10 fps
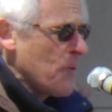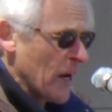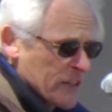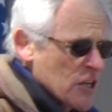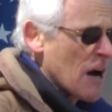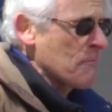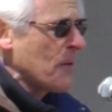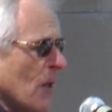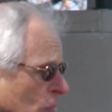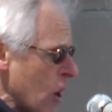picked up
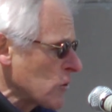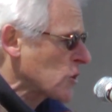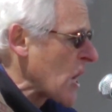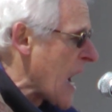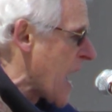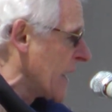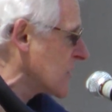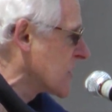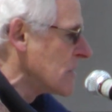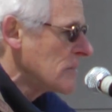those signs,